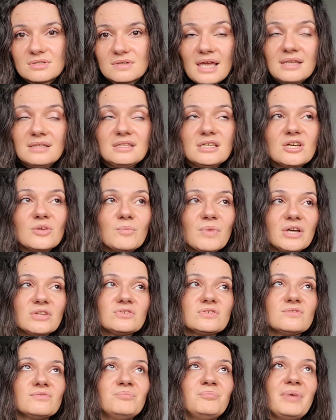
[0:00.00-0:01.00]
And the amount
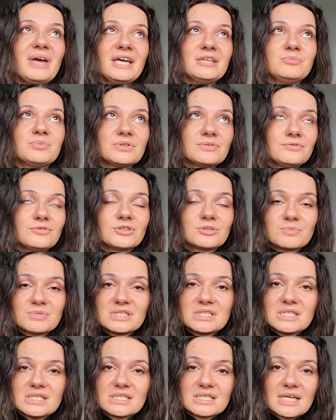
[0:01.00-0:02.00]
of bad
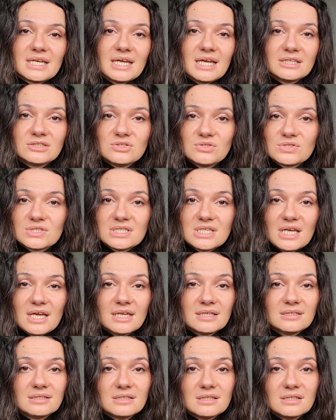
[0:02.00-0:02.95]
performances I had to stand